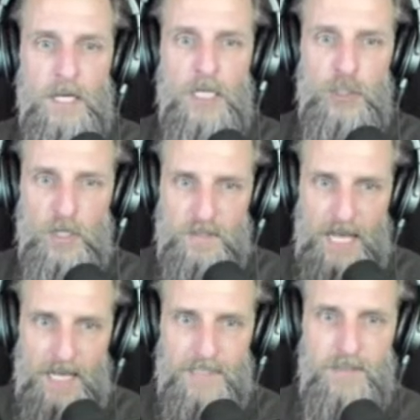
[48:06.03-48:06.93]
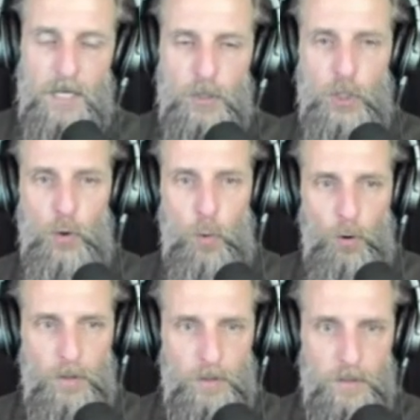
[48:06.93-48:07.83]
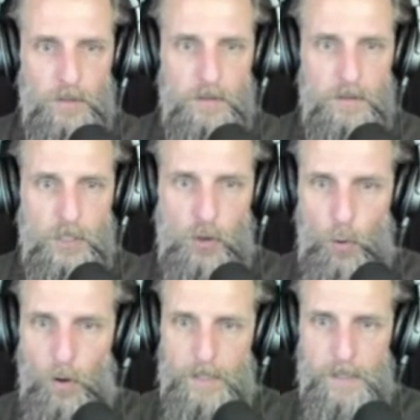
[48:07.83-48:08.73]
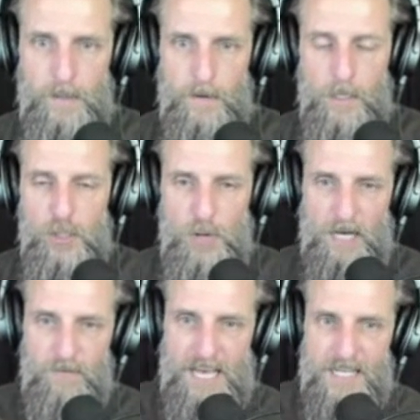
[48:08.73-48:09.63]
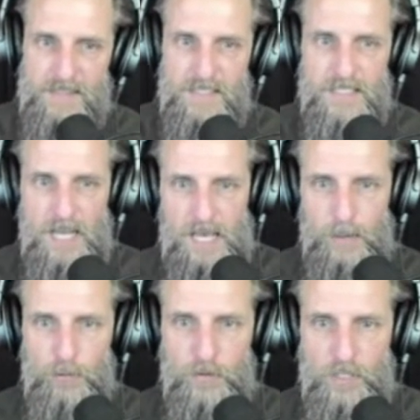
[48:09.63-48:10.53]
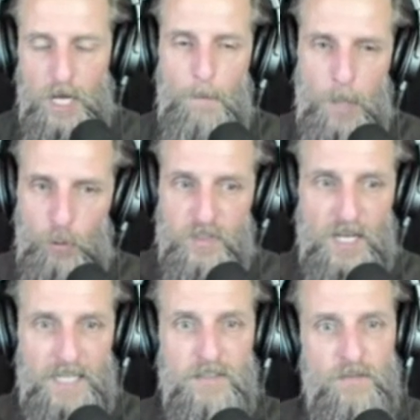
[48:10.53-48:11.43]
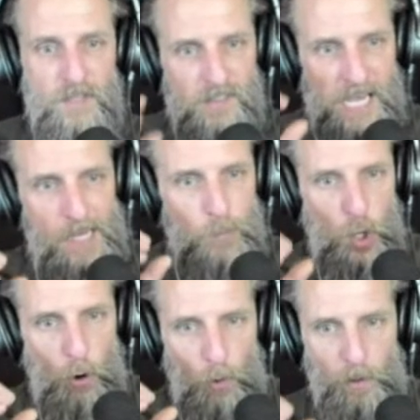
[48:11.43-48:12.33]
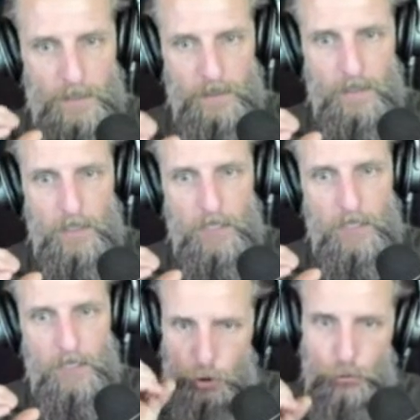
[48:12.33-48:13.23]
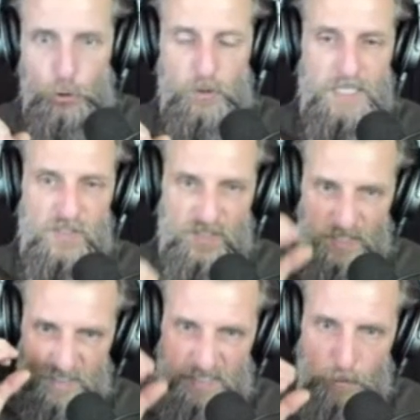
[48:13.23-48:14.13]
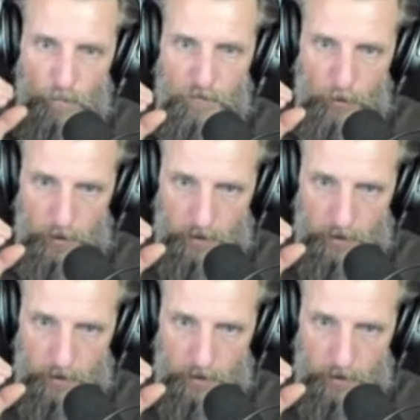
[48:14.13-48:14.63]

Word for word: Just as the quarter, the coin, you have heads and tails, both sides of the same coin. The truth is the silver.